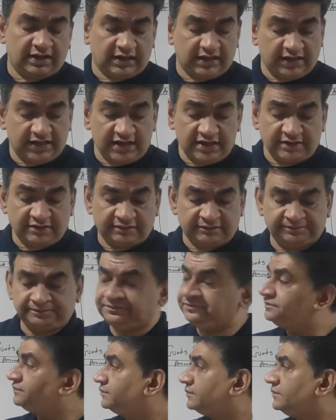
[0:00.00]
Clear?
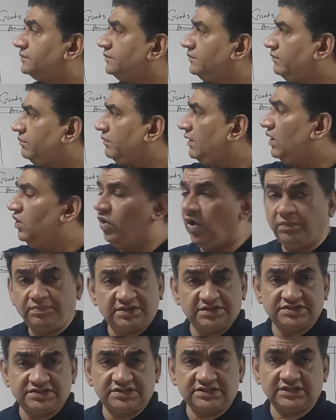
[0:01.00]
Hope
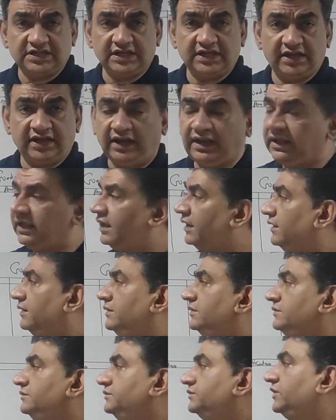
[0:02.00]
this is clear.
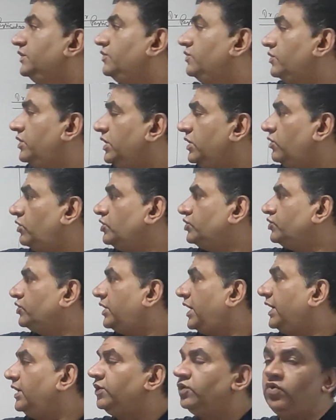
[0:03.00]
You can also
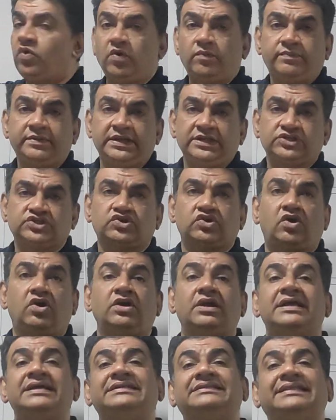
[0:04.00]
write to opening
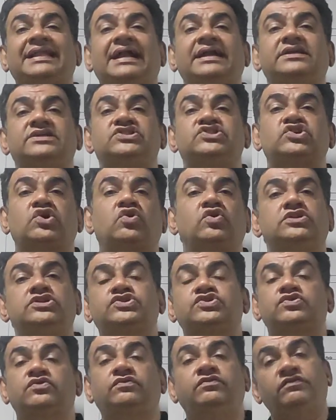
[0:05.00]
stock, that is
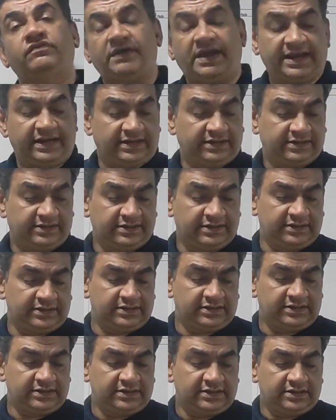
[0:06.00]
also fine.
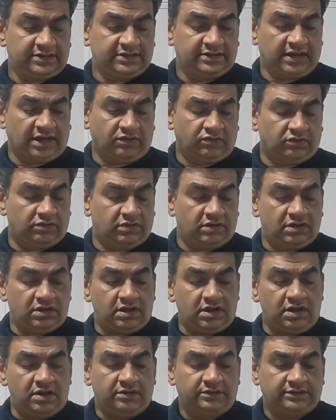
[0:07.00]
Now
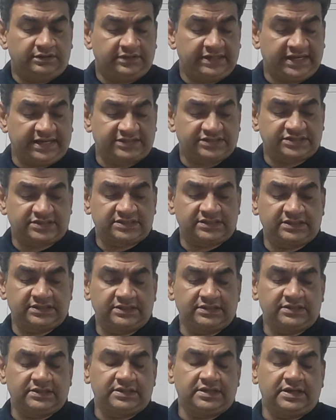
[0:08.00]
next,
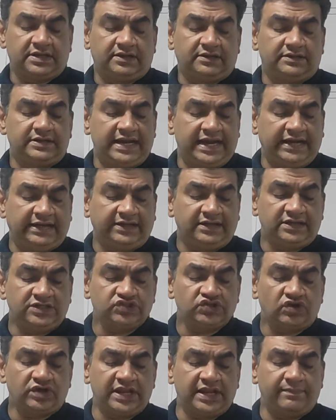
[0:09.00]

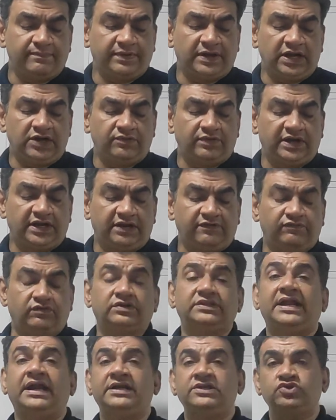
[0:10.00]
debtors on April
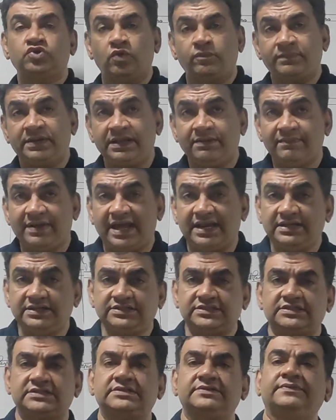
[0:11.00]
24, that is opening
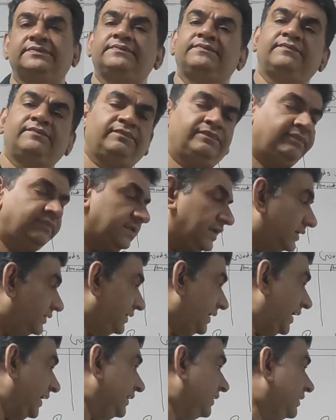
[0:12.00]
balance.
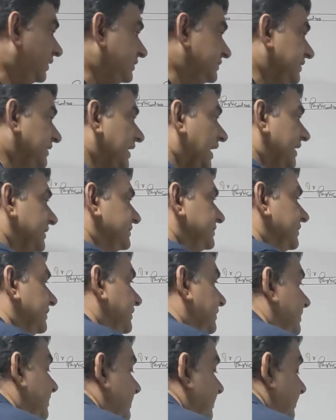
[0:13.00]
Debtor is an asset.